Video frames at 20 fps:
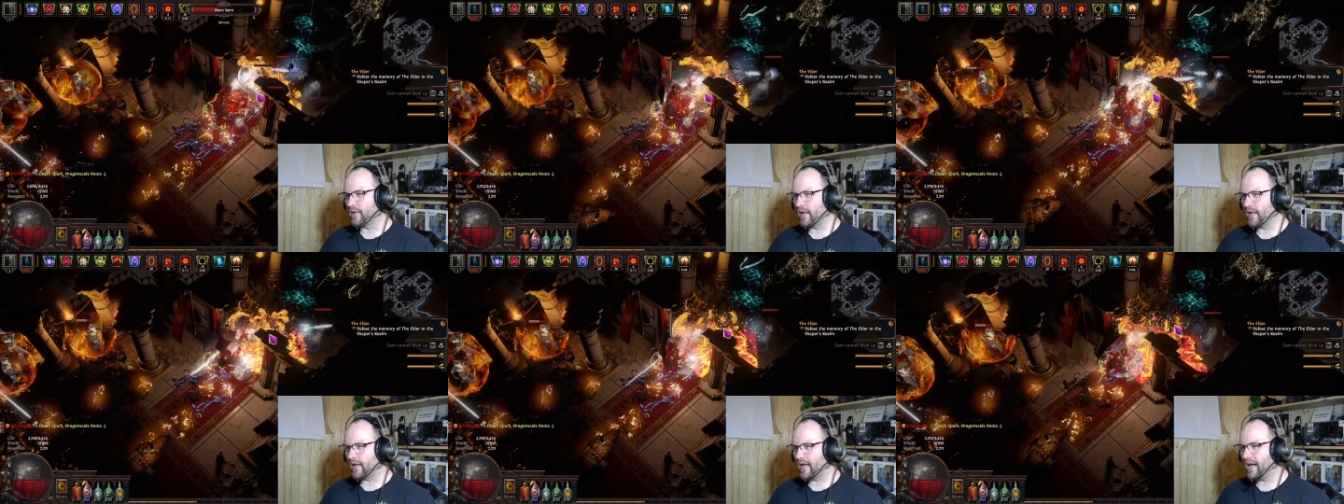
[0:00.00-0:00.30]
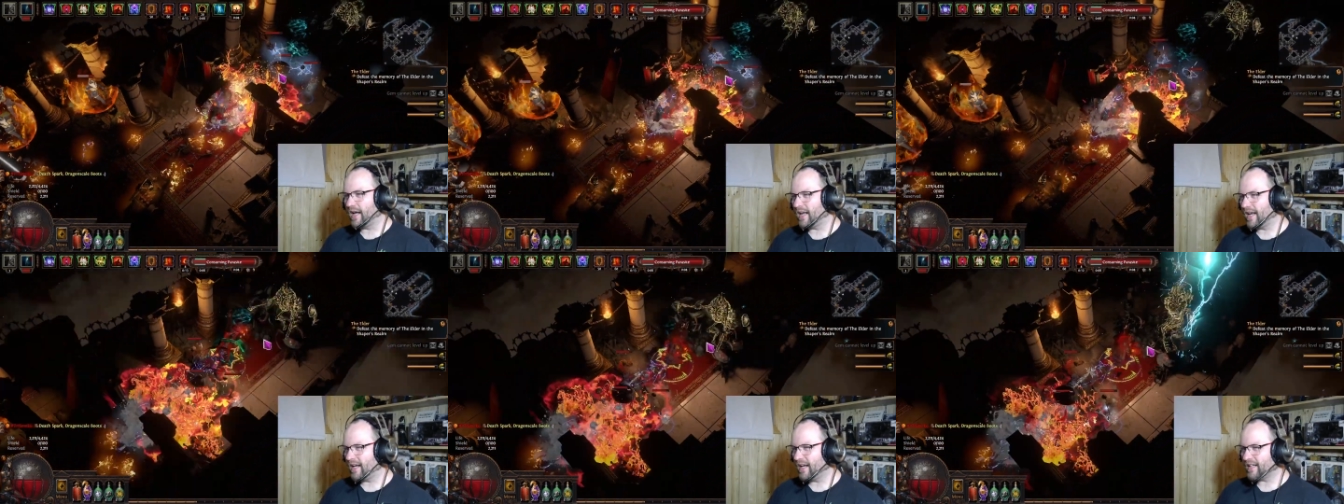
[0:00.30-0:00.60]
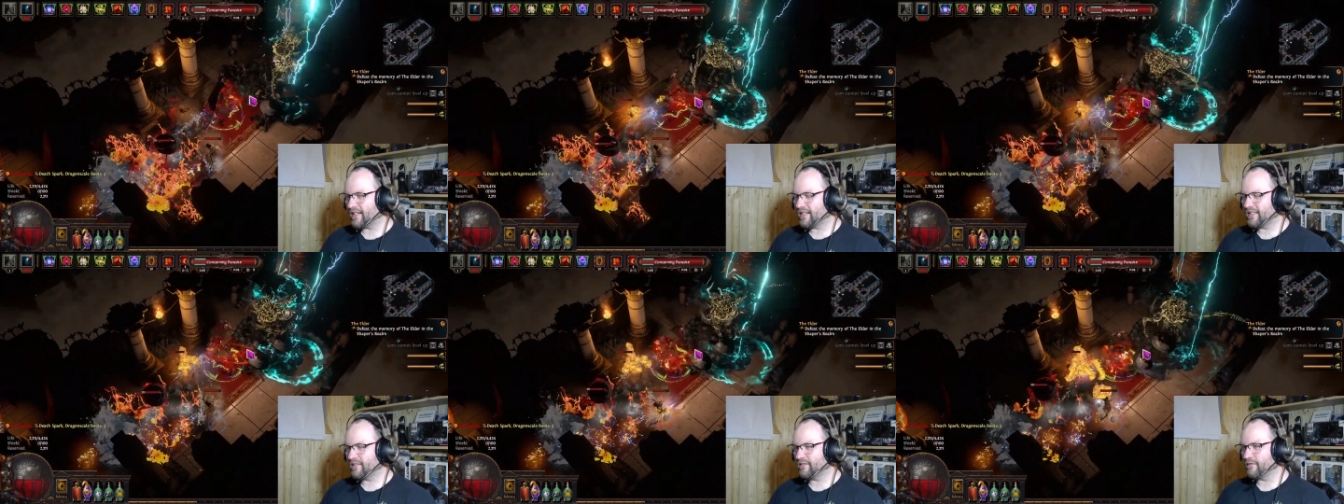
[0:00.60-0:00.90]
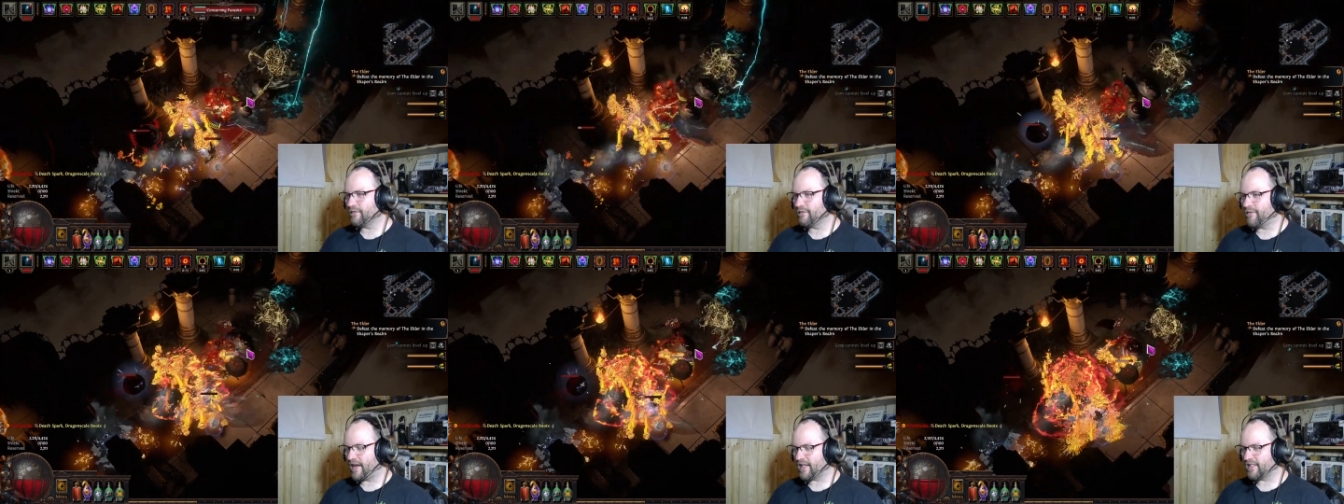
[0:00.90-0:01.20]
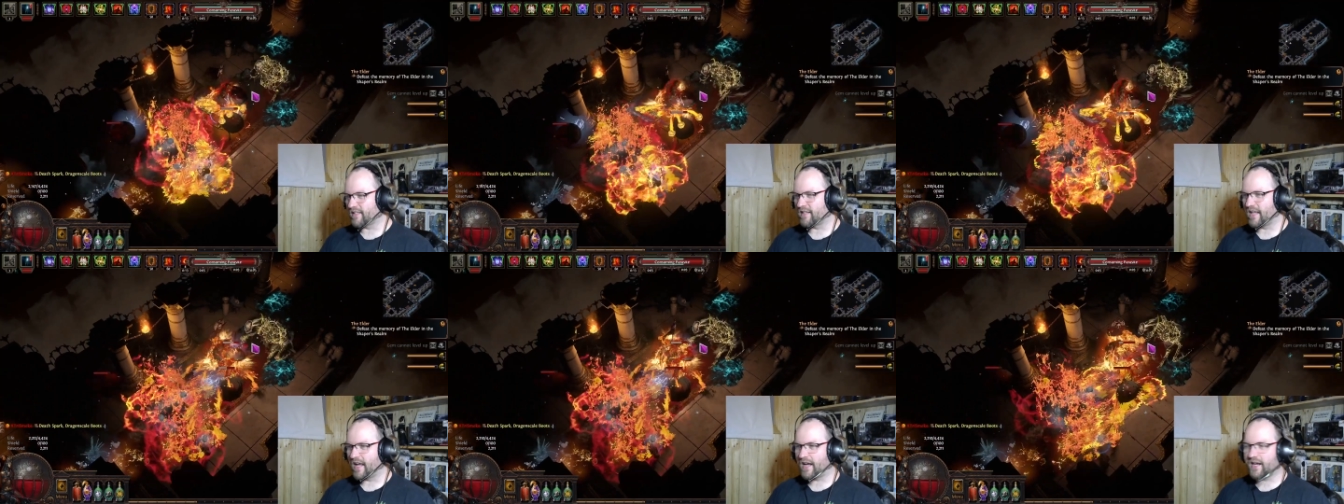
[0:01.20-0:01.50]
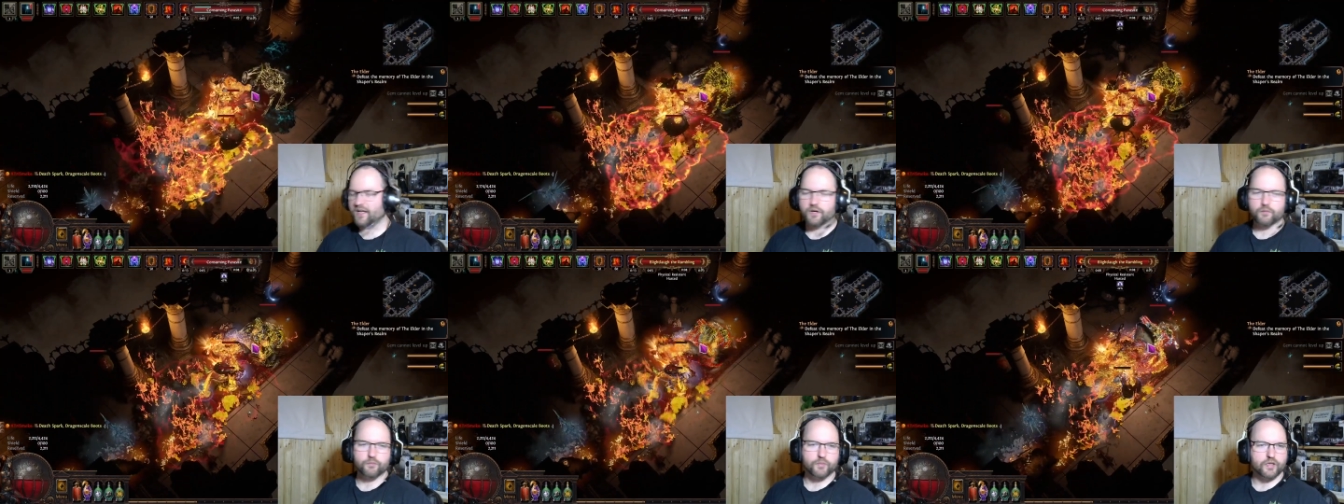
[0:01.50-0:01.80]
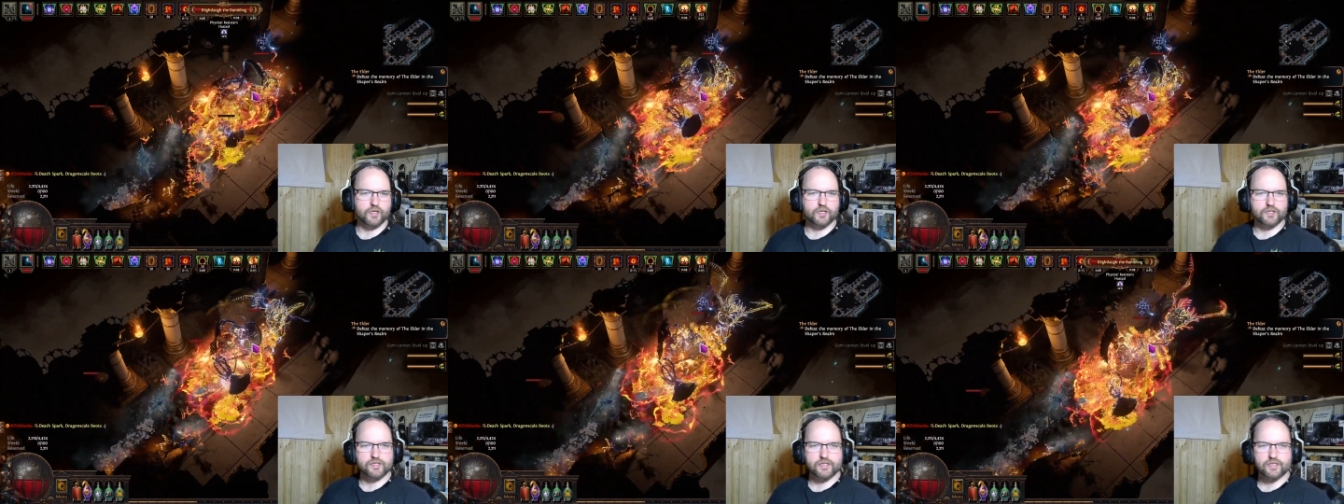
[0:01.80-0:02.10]
Like, I like fast attacking
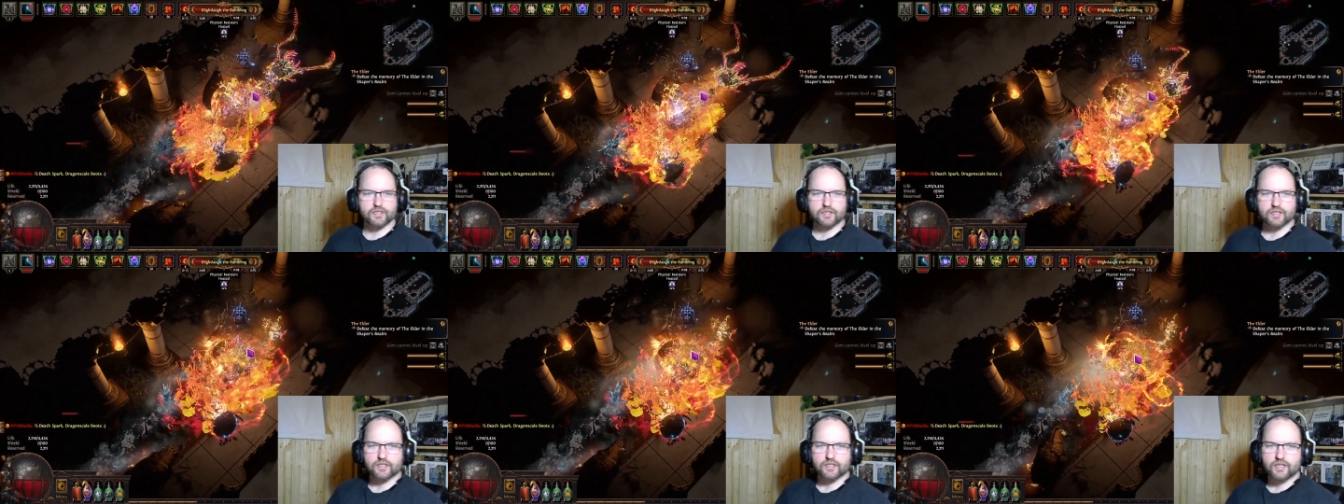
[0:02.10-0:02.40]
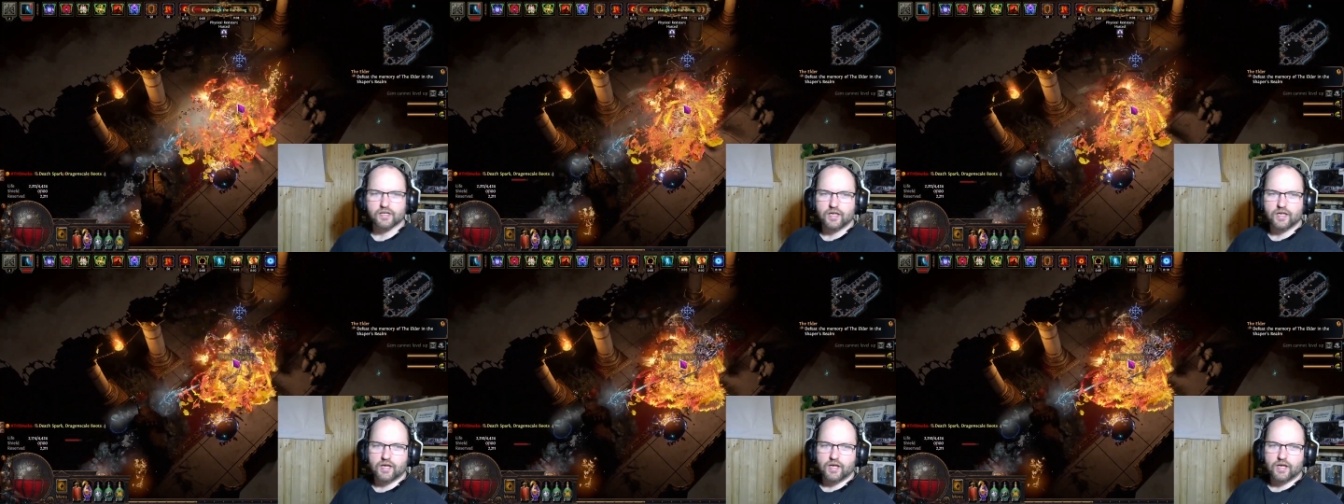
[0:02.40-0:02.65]
builds, and